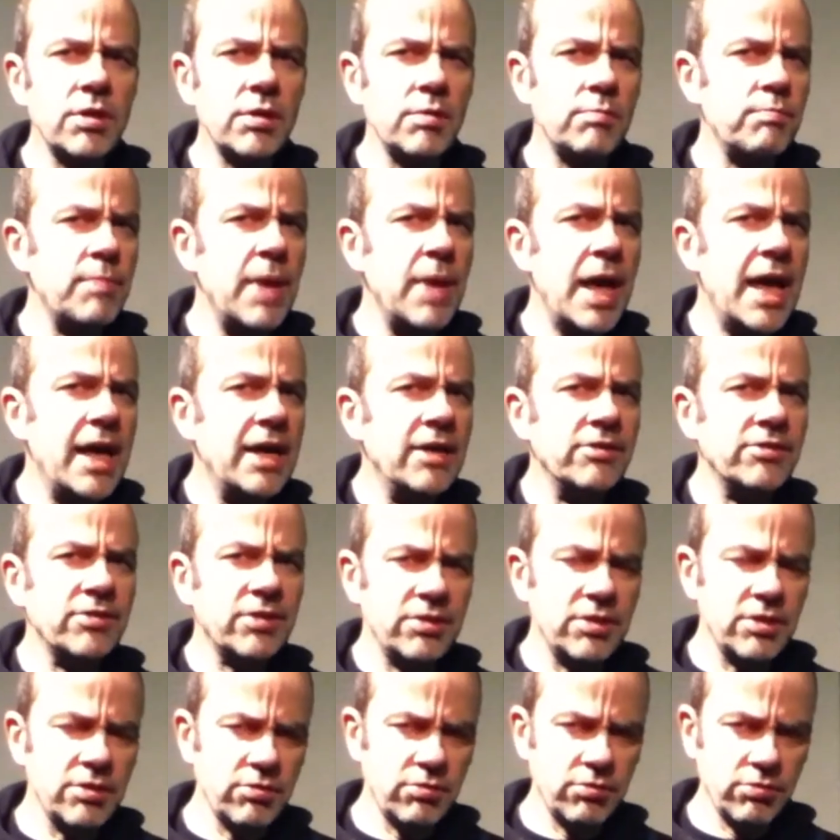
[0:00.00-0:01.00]
the
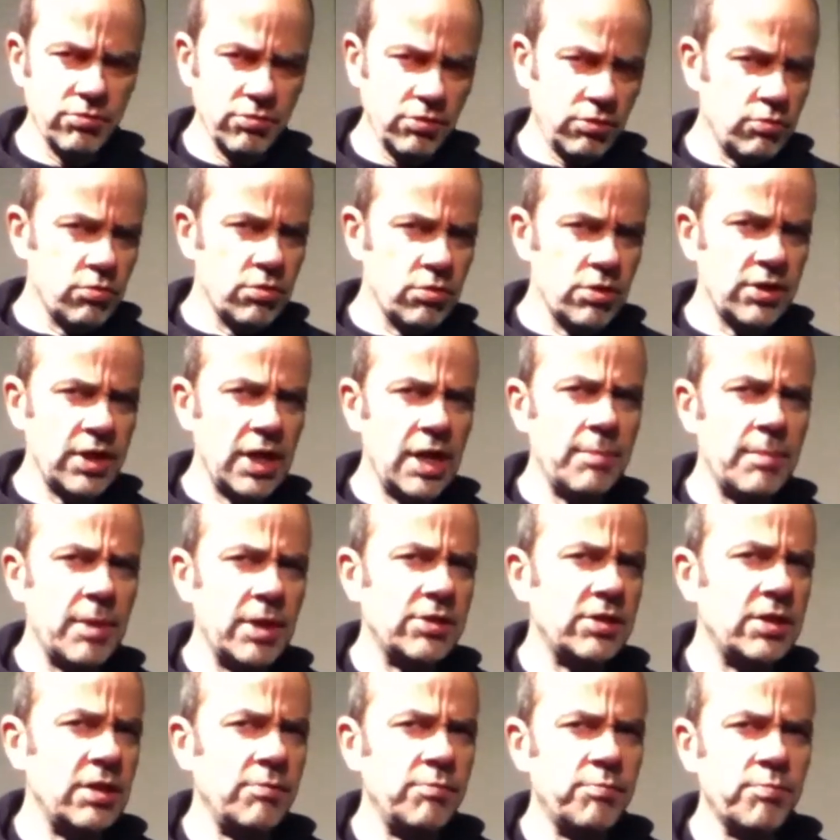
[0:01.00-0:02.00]
band. You couldn't hear
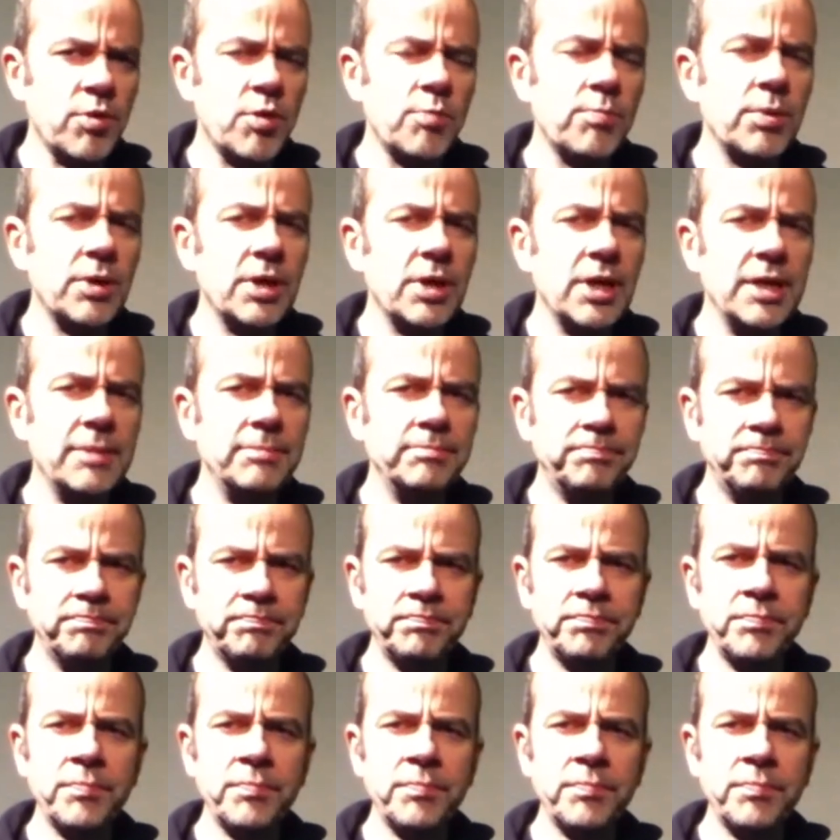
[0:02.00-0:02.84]
myself properly.